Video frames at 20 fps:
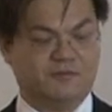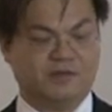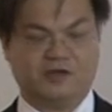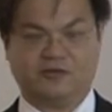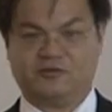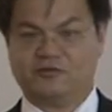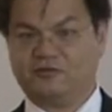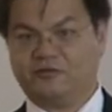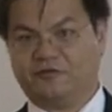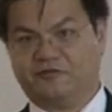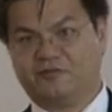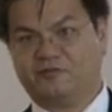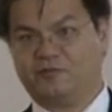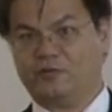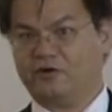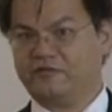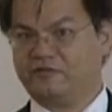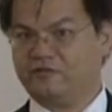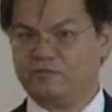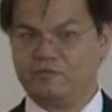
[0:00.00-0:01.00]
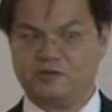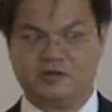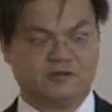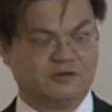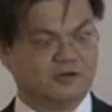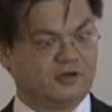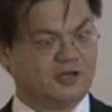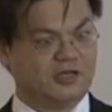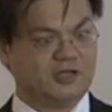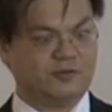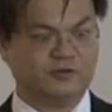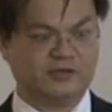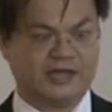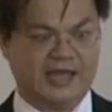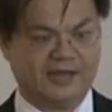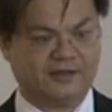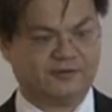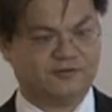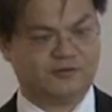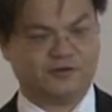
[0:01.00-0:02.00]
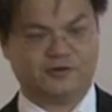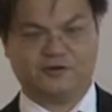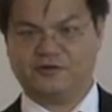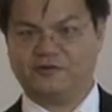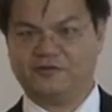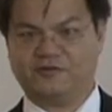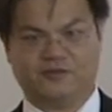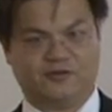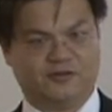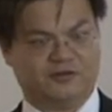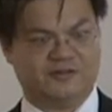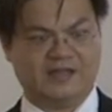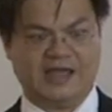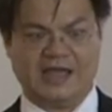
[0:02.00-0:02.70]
pictures of sportsmen or Hollywood actors or your